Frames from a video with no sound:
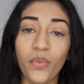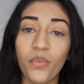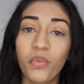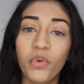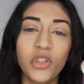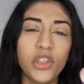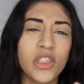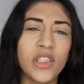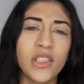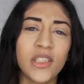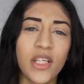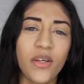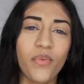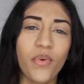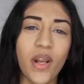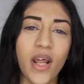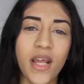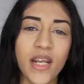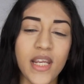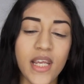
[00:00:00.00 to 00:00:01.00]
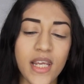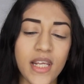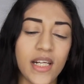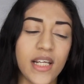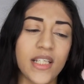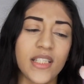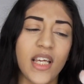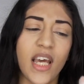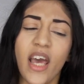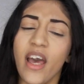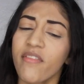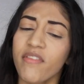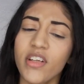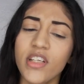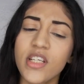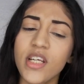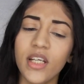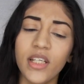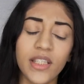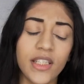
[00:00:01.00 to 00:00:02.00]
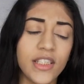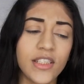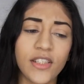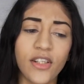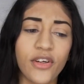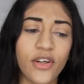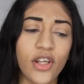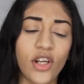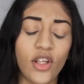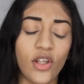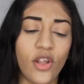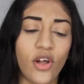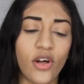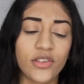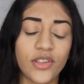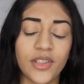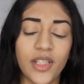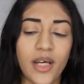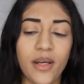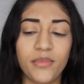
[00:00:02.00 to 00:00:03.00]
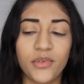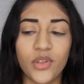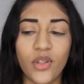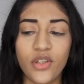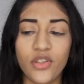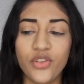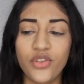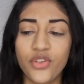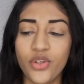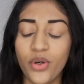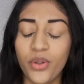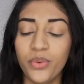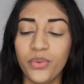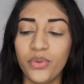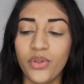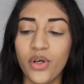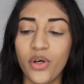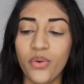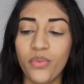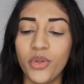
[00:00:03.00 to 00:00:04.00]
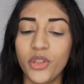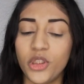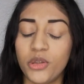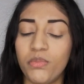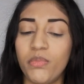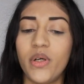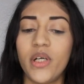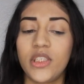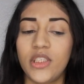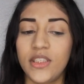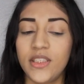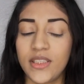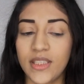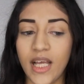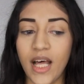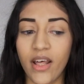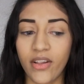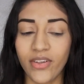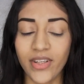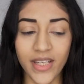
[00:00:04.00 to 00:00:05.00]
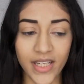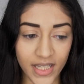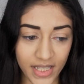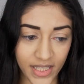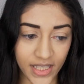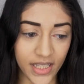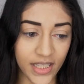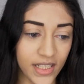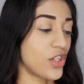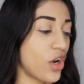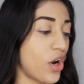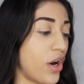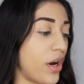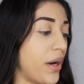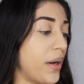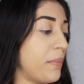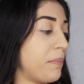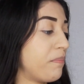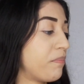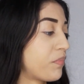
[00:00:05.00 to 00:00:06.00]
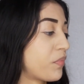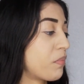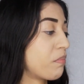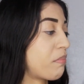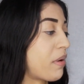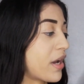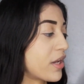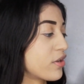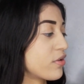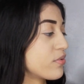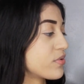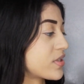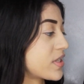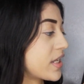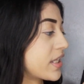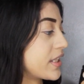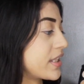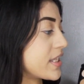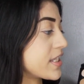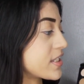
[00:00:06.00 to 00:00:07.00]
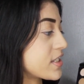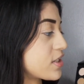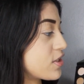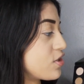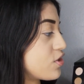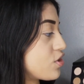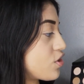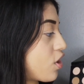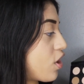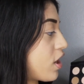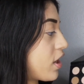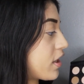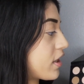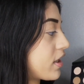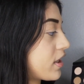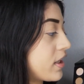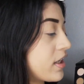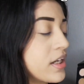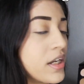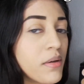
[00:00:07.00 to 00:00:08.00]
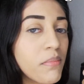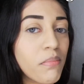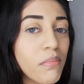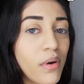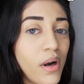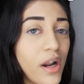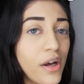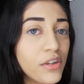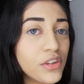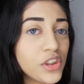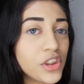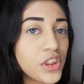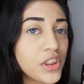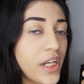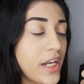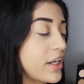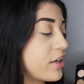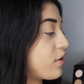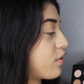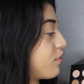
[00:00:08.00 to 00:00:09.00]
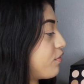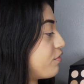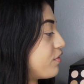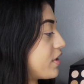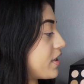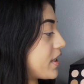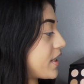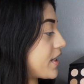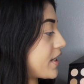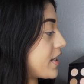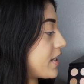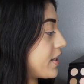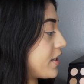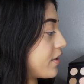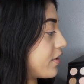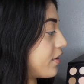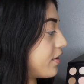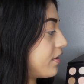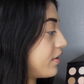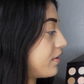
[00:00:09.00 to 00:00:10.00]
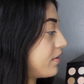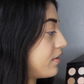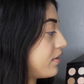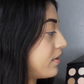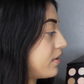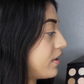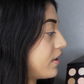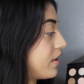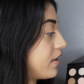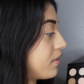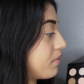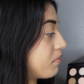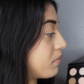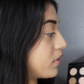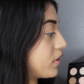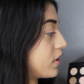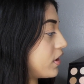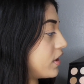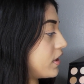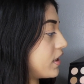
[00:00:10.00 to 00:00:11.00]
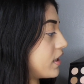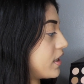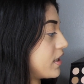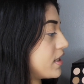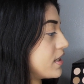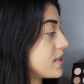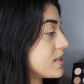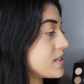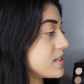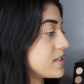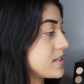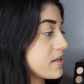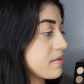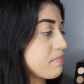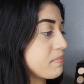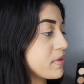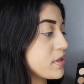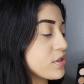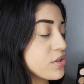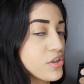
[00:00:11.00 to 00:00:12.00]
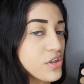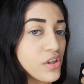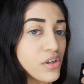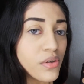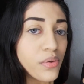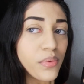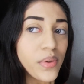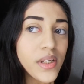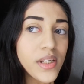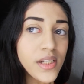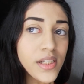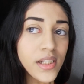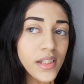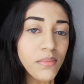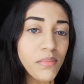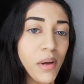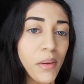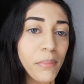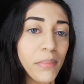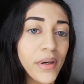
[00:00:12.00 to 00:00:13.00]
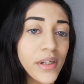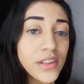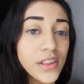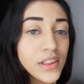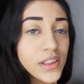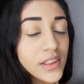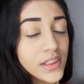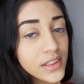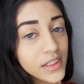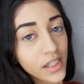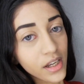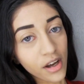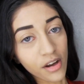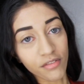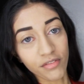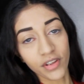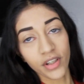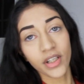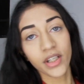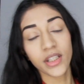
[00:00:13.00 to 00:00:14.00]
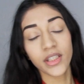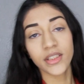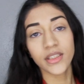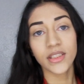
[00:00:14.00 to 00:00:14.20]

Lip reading: we'll just see what I need because I haven't done this look in a long time, so I don't know which brushes I'll need. Start by using this dark brown shade over here. I'm gonna dip into it till my brush is covered.